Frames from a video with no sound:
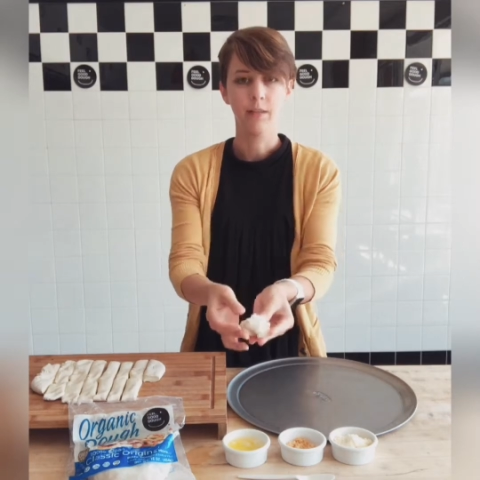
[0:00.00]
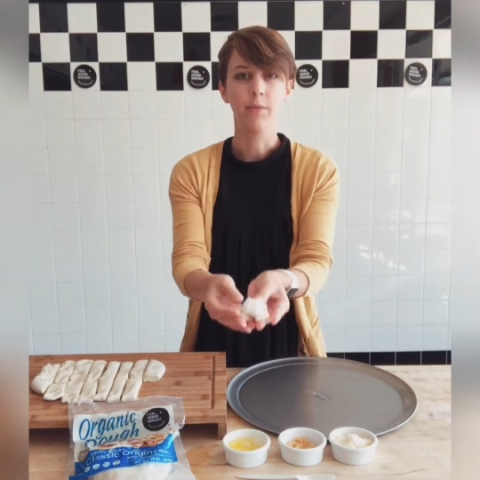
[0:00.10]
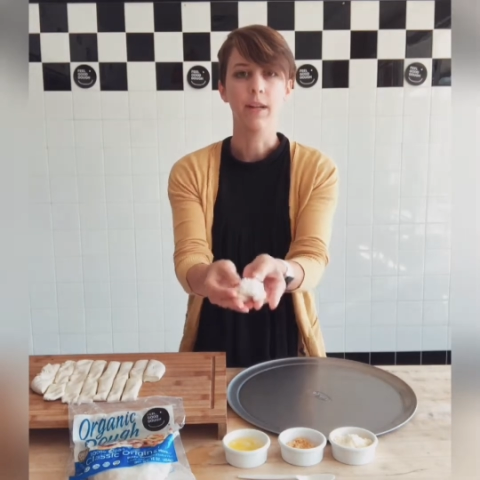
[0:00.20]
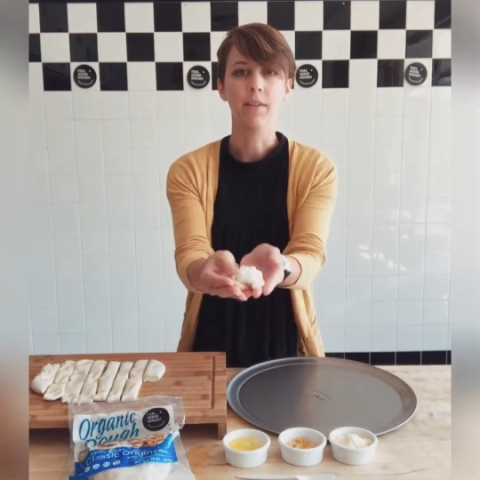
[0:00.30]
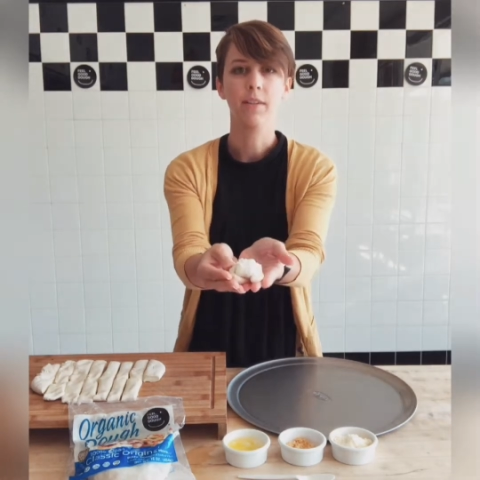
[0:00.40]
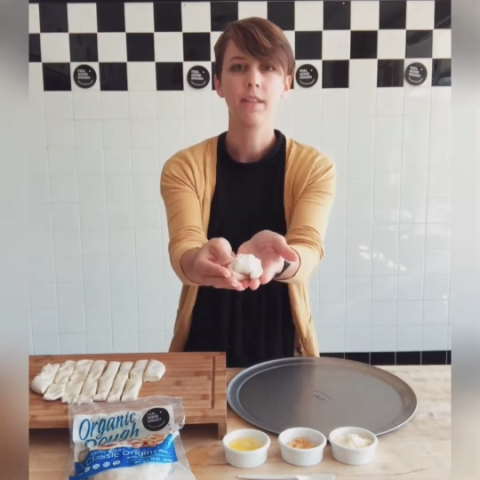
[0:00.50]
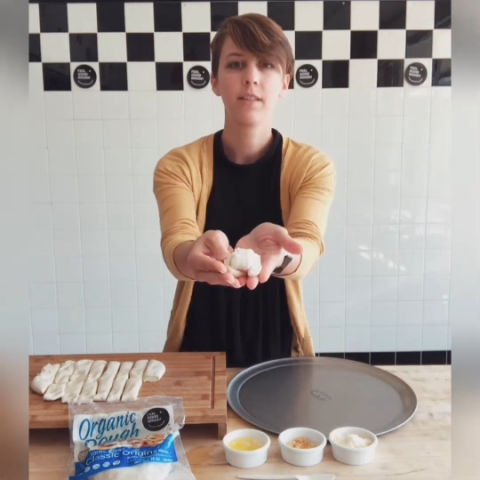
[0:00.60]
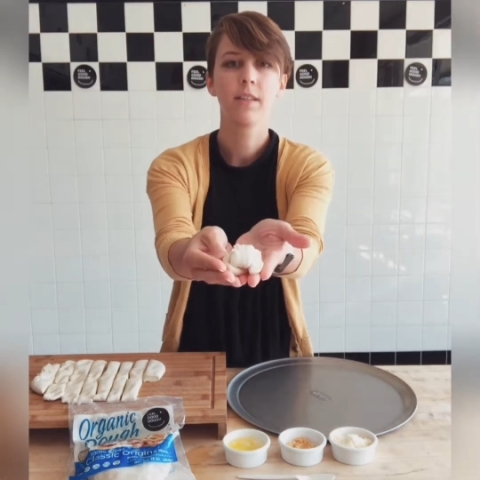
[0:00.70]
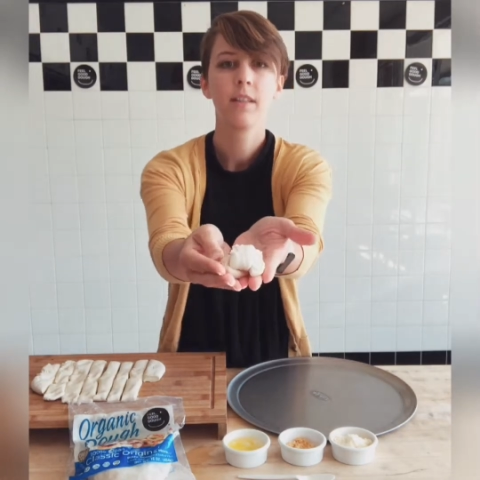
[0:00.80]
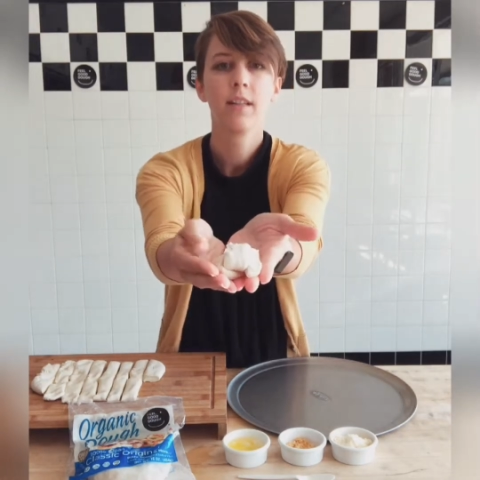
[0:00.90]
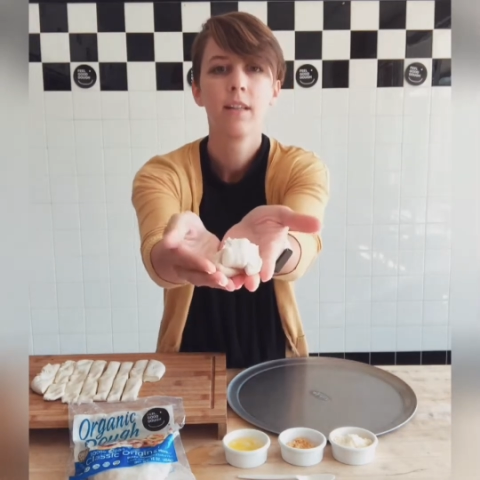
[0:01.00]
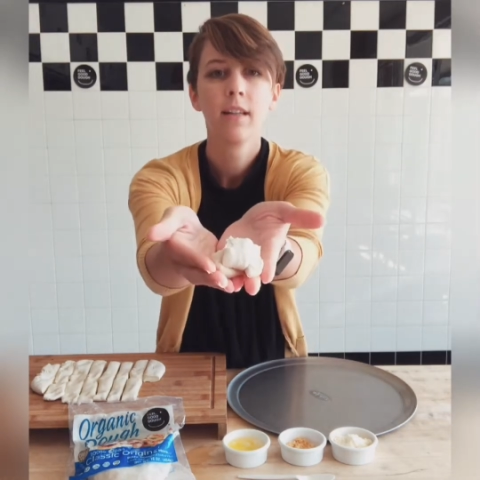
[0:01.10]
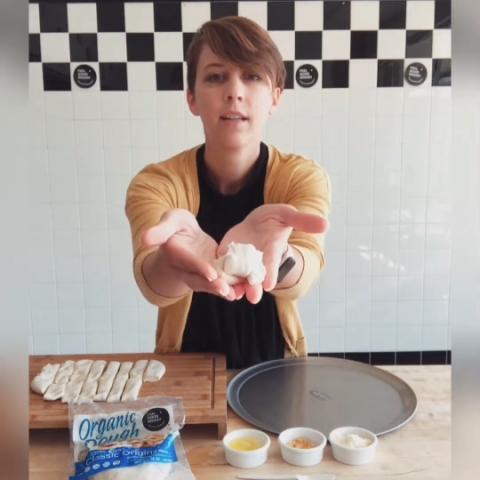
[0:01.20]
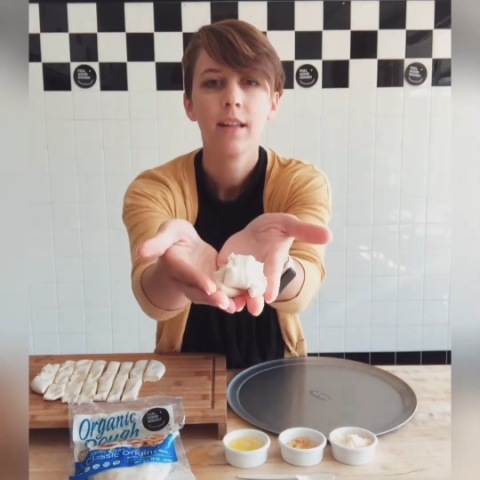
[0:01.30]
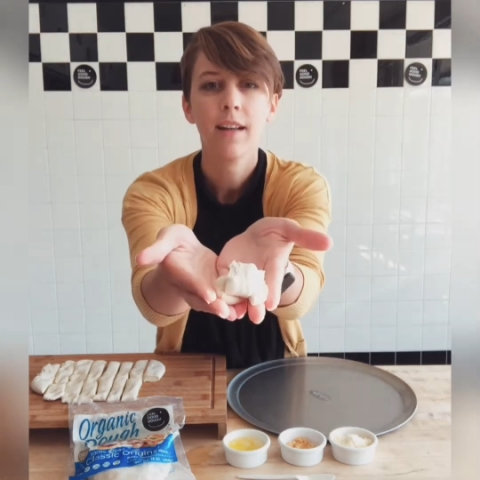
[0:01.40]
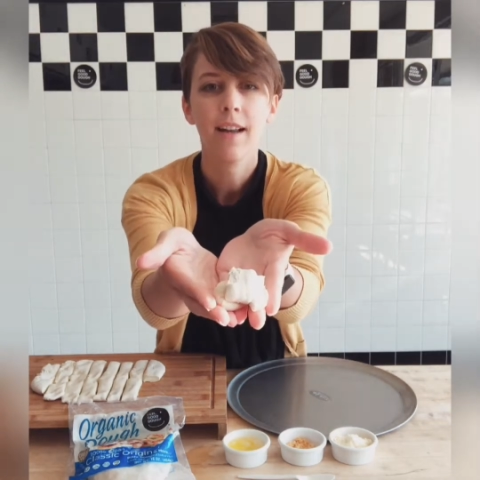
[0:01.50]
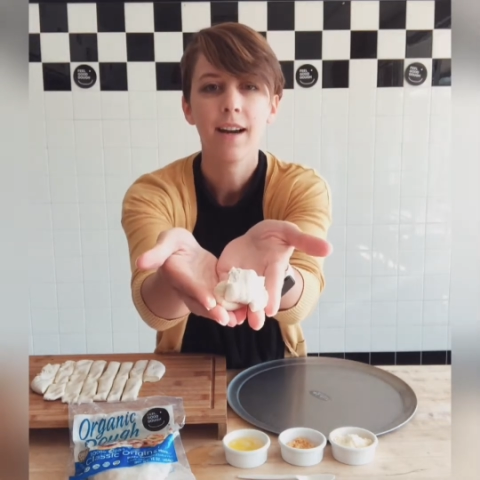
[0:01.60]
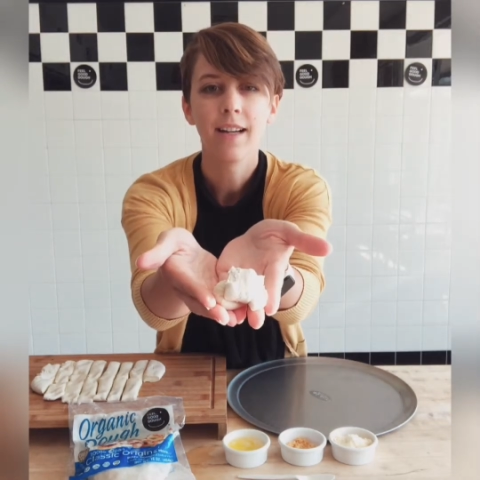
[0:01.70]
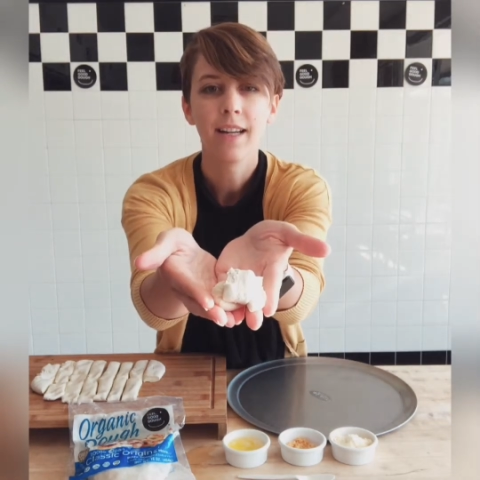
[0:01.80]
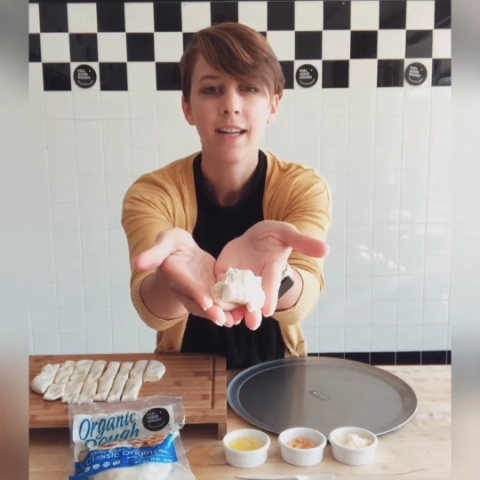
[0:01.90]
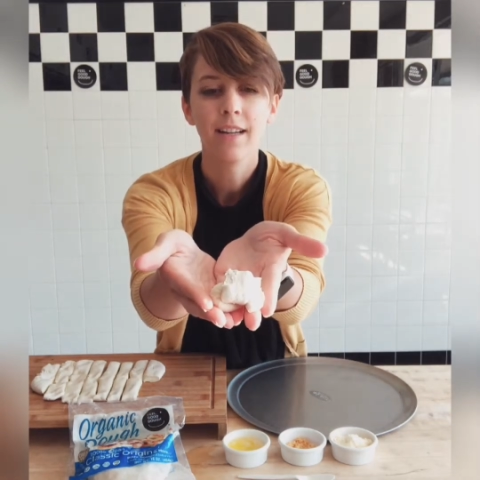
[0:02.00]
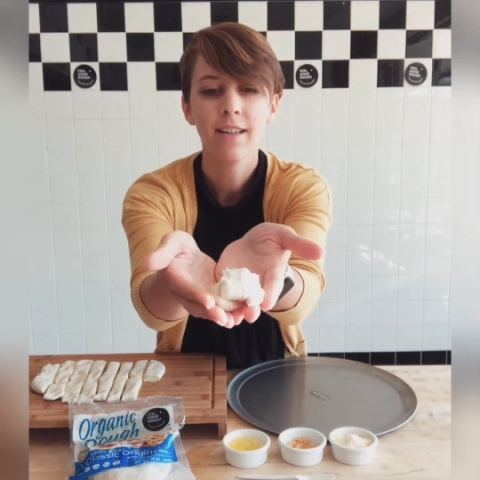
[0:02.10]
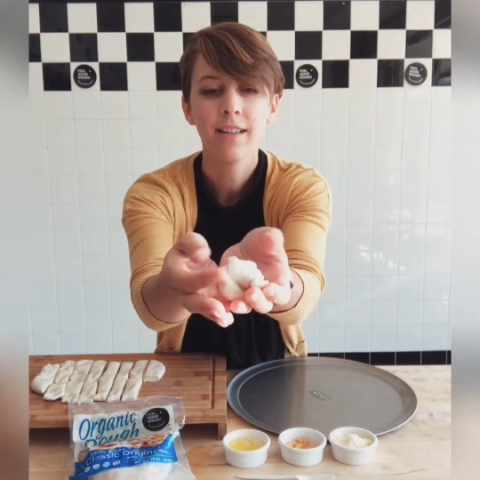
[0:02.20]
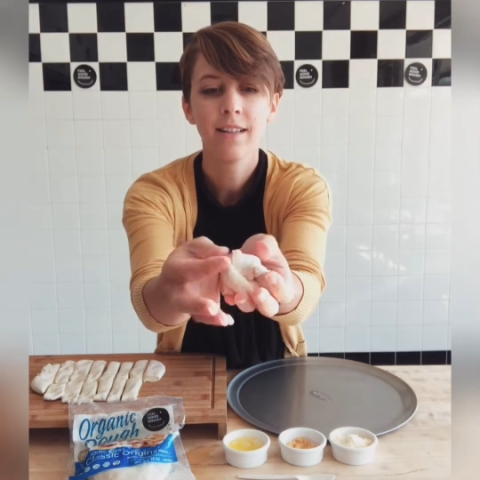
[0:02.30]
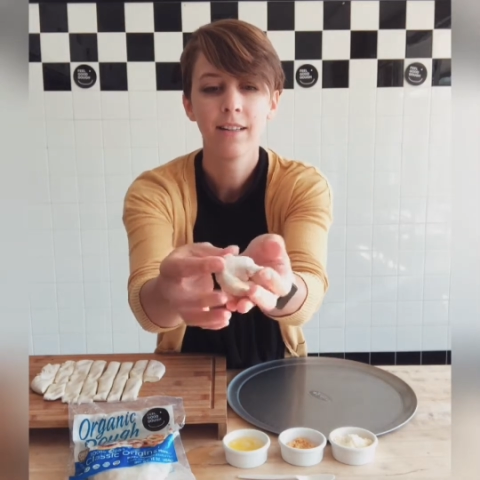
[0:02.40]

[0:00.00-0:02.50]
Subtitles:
We have this knot here.